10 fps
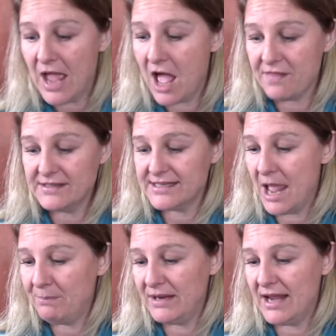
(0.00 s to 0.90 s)
This
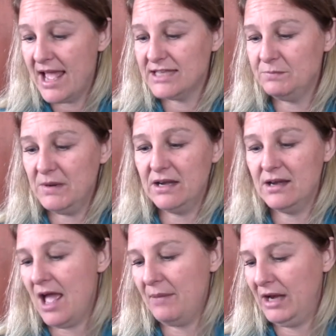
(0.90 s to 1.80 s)
nappy has
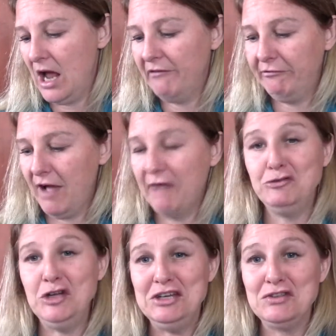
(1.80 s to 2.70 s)
been, I've
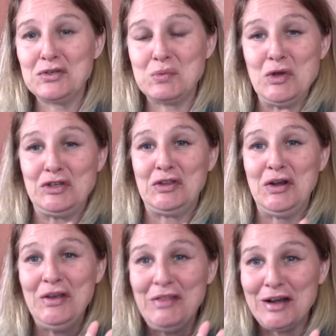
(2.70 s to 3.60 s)
treated this worse
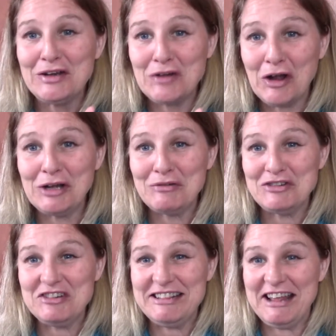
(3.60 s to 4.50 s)
than a toddler
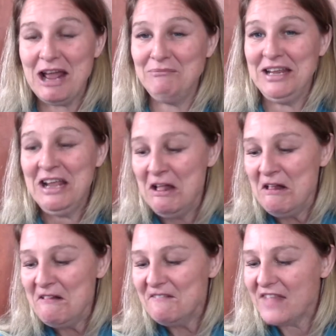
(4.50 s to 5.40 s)
would treat their nappy.
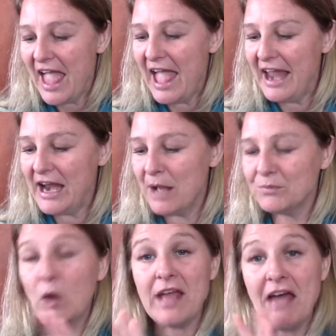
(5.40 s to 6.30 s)
And
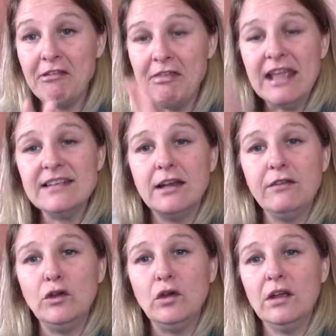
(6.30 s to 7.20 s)
the other thing is that
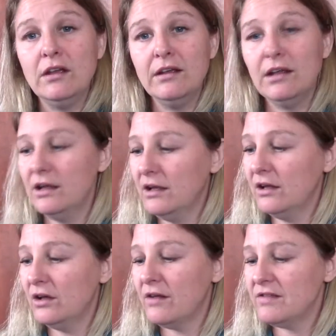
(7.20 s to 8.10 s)
if you
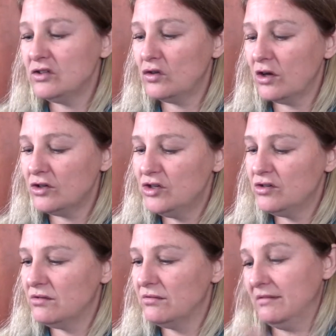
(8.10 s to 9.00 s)
know, this has
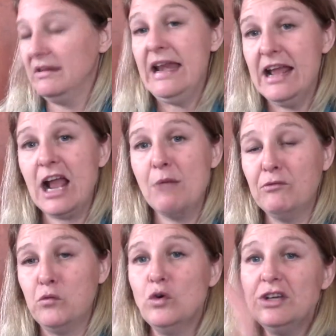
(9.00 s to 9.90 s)
got nearly a cup
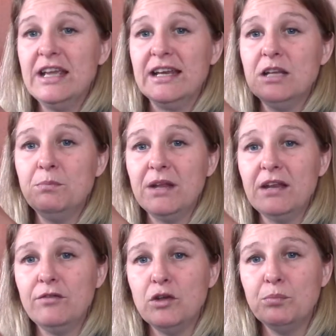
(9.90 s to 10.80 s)
of water in it, but
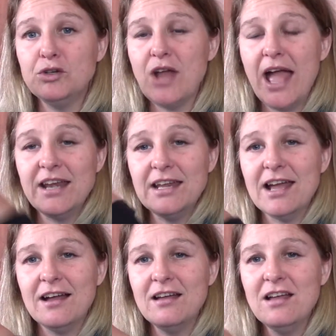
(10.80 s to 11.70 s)
if you put your hand
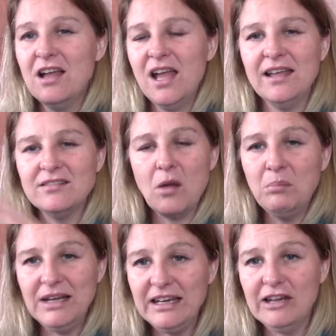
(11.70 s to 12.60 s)
here, it's
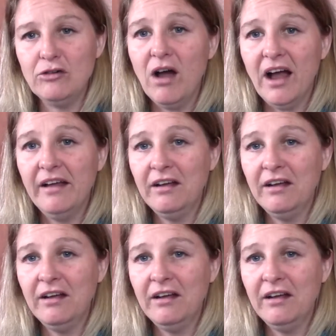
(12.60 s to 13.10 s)
completely dry,